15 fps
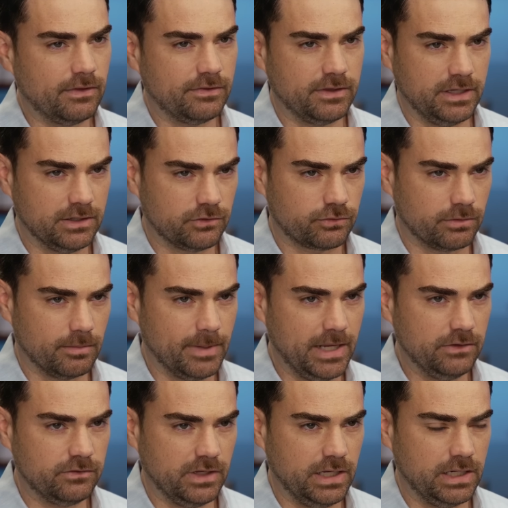that the industry
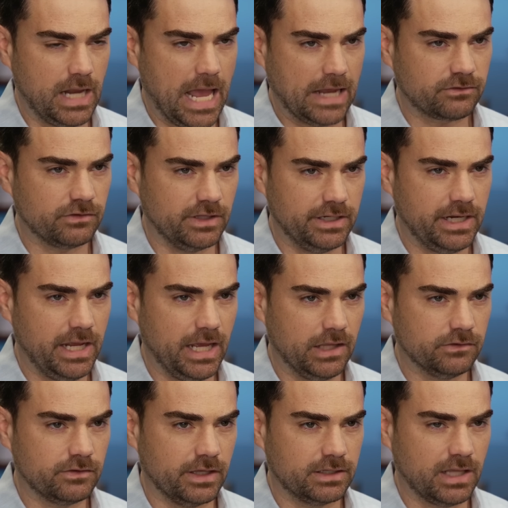remains in excellent
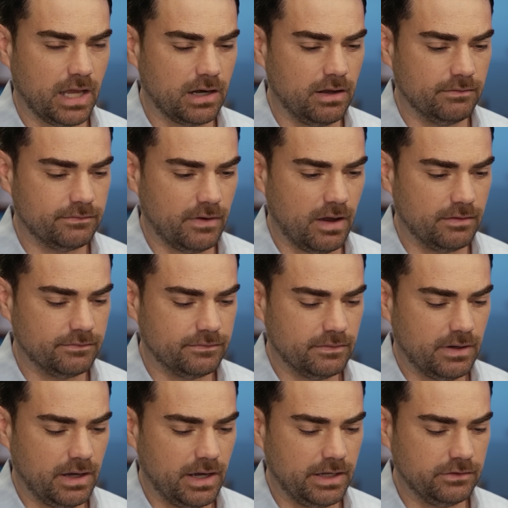hands like that of, of
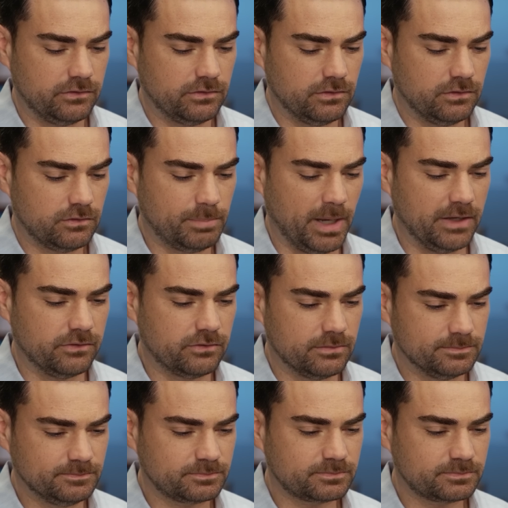Ice Spice.